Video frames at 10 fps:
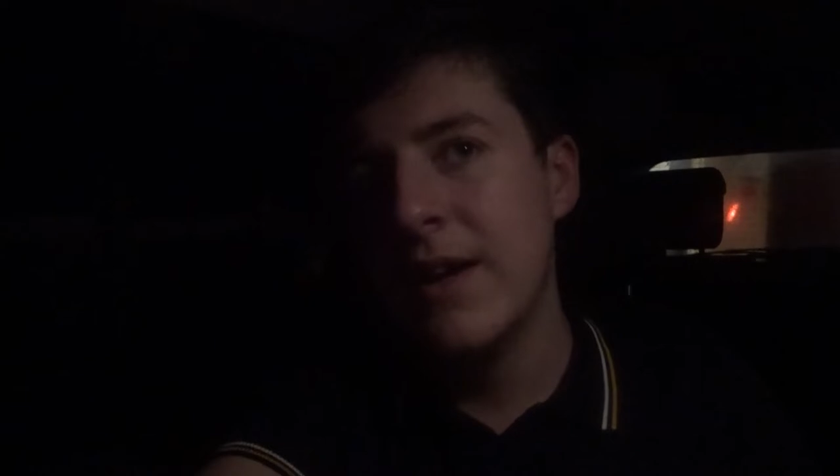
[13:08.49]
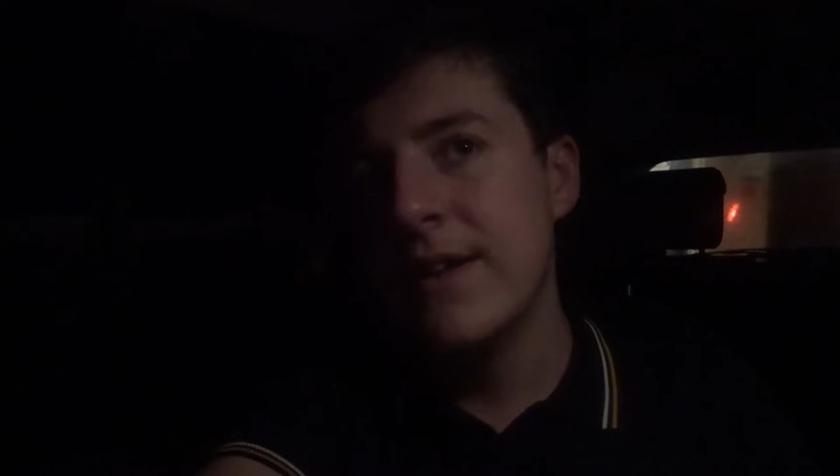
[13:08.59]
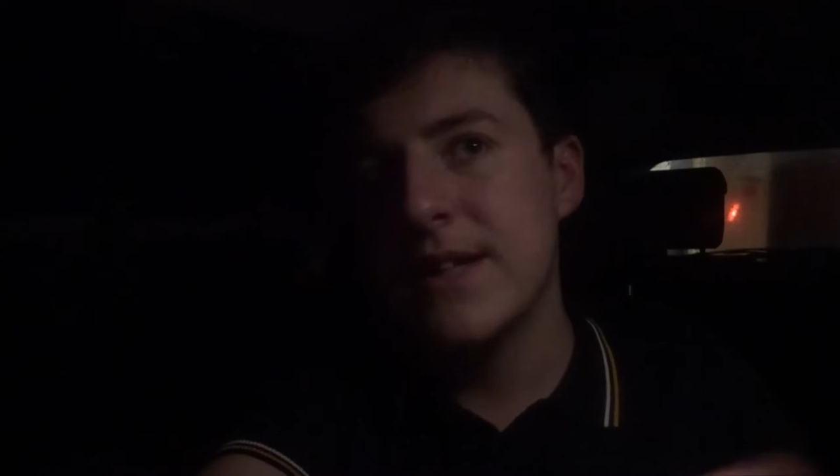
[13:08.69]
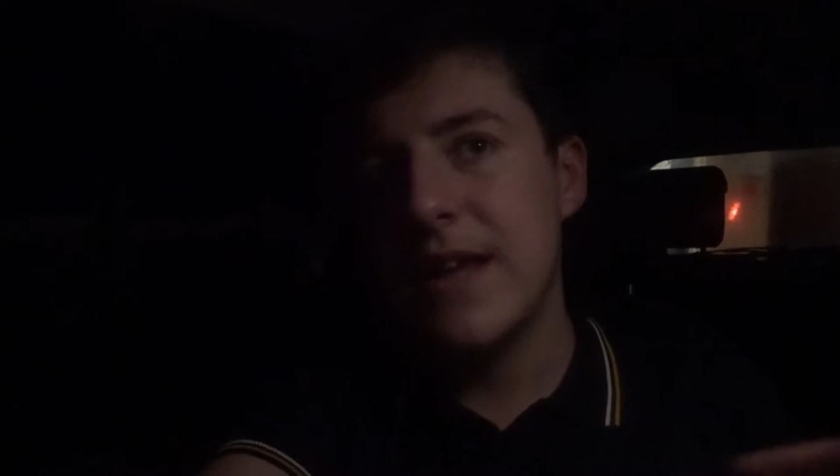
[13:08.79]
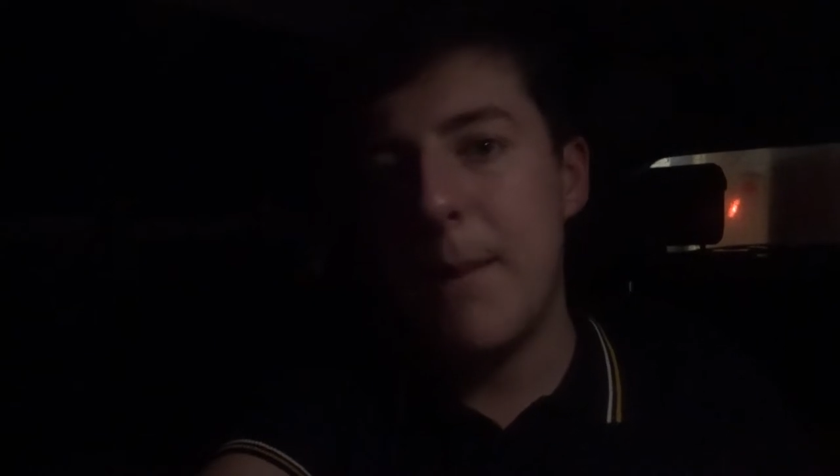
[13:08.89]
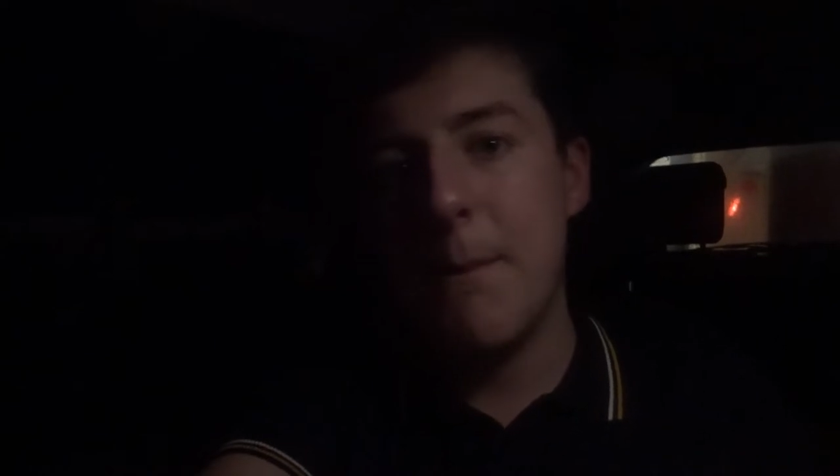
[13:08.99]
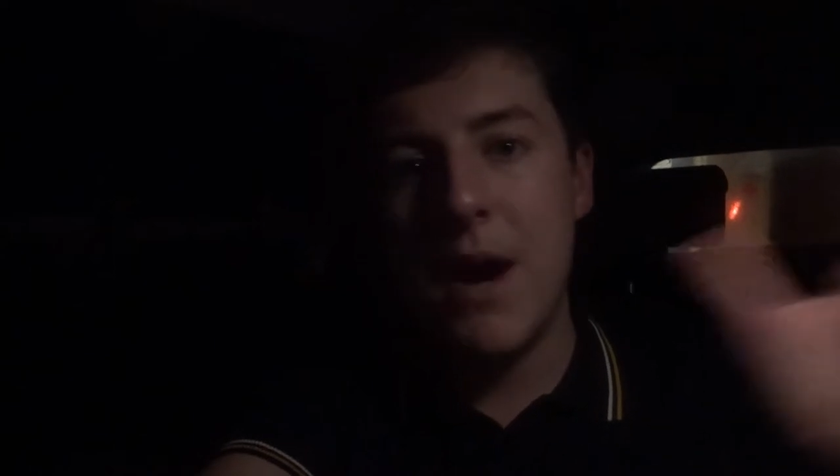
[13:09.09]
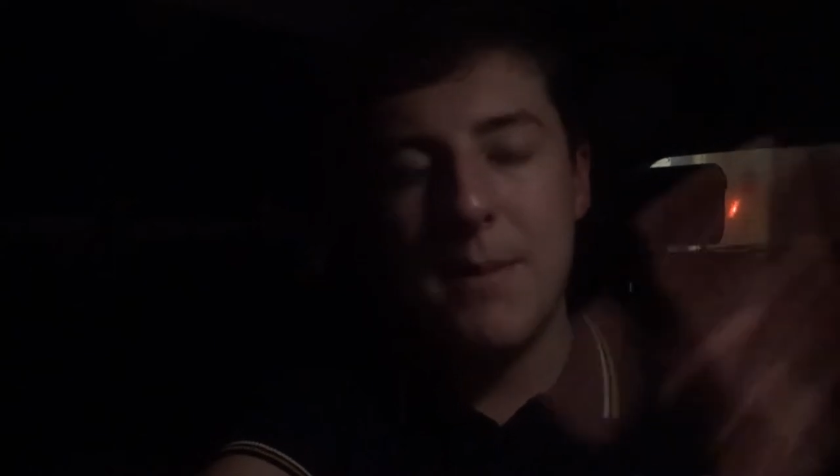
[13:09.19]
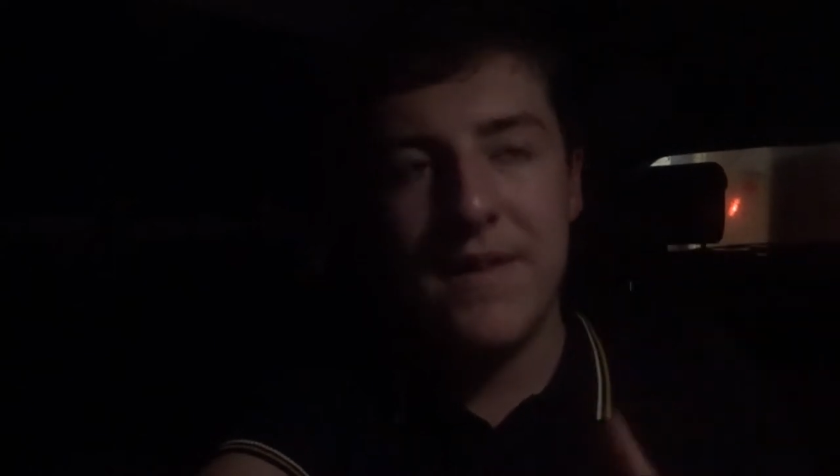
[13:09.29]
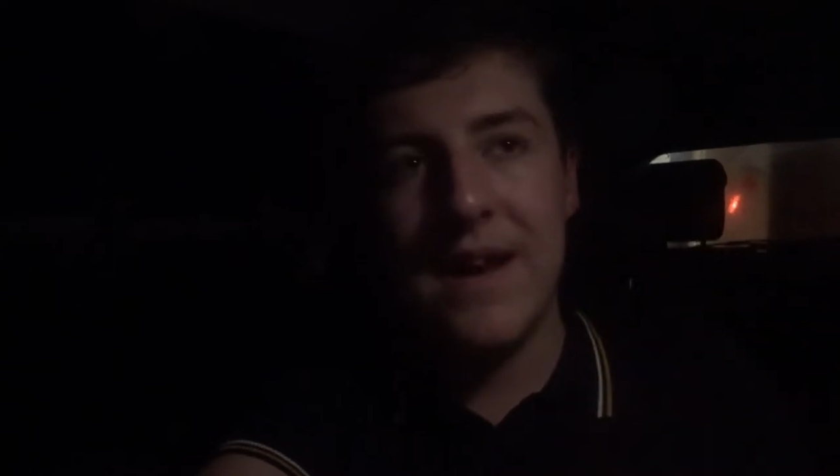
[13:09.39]
So that
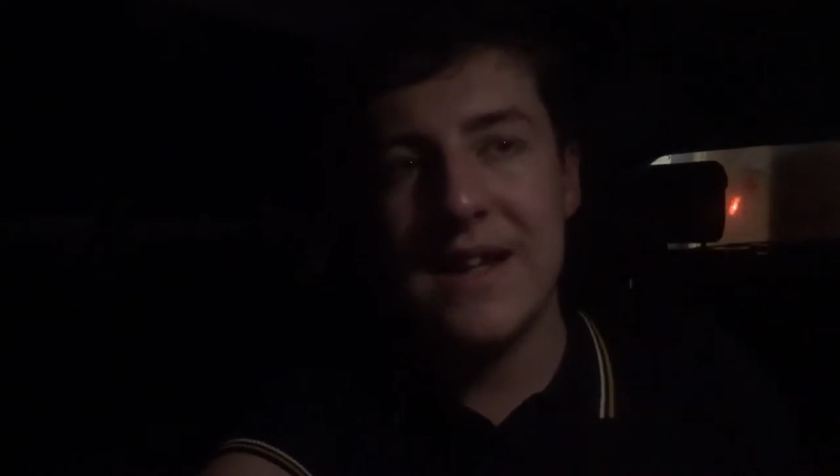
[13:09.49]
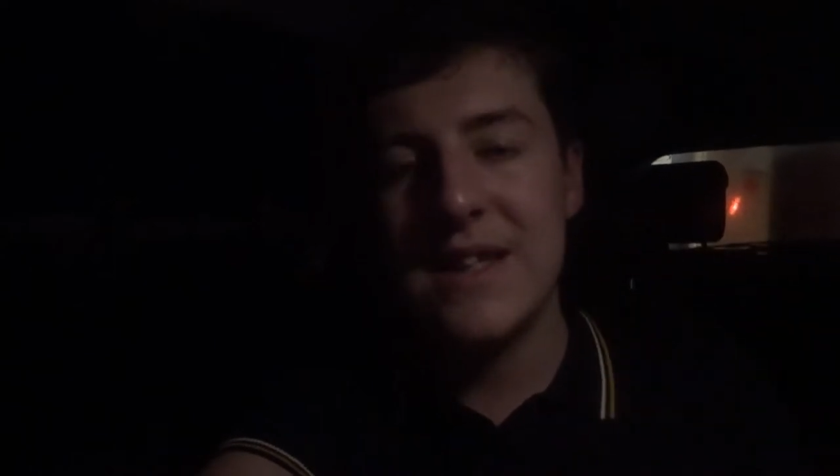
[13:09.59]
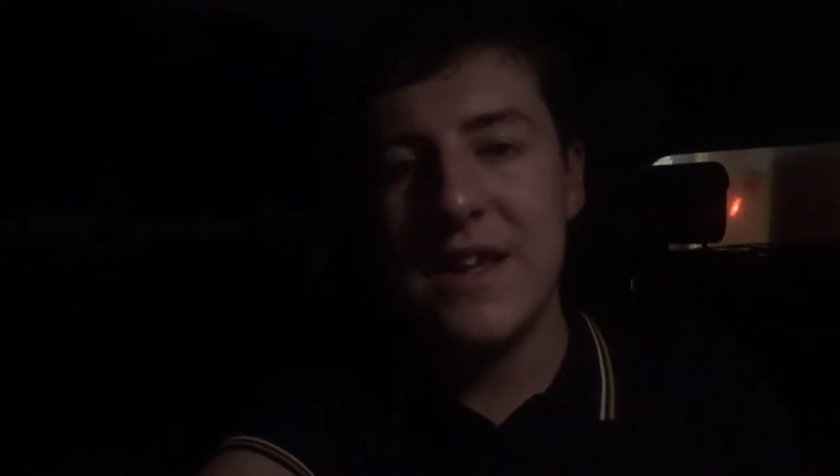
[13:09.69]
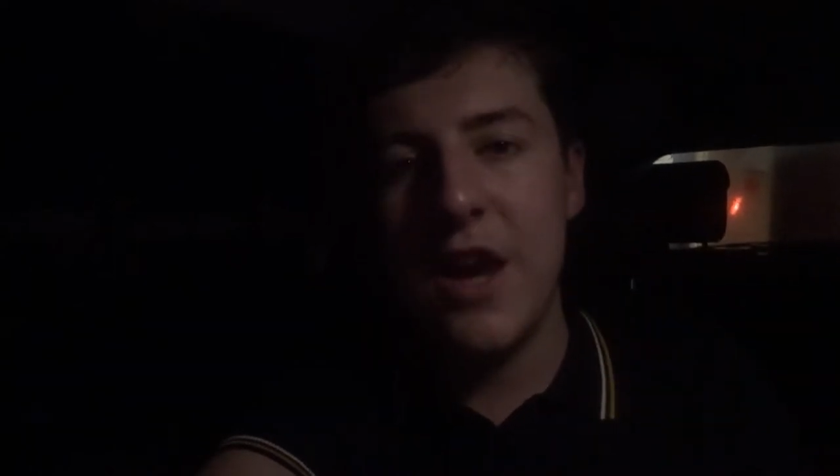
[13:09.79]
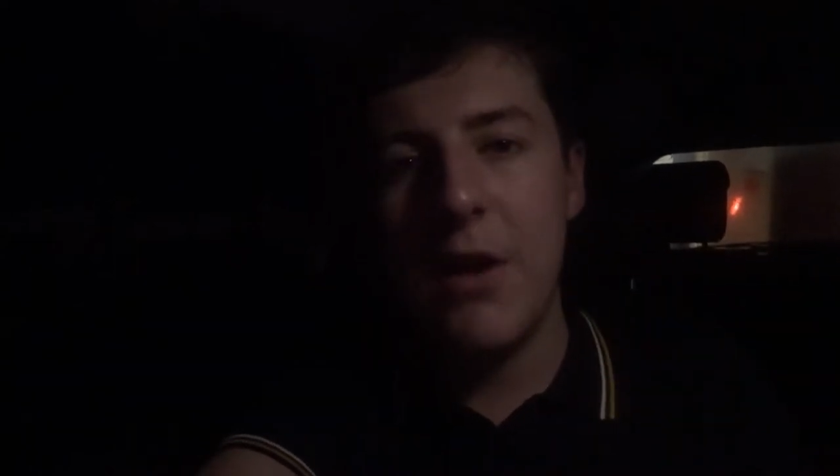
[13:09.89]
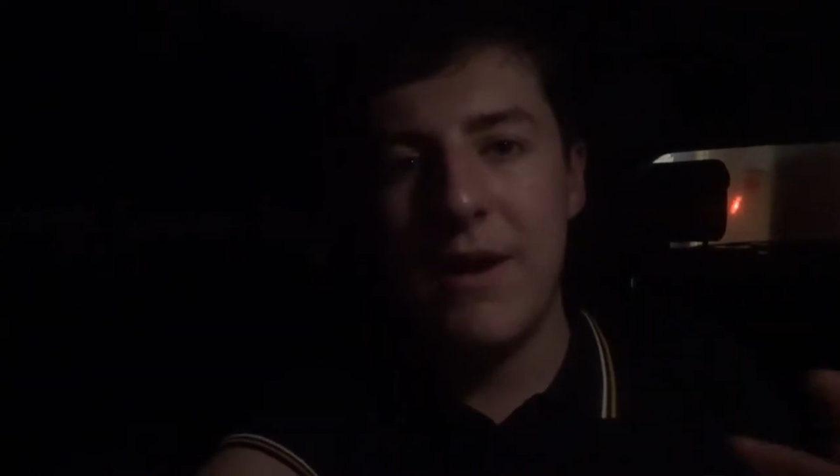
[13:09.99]
might be the next video.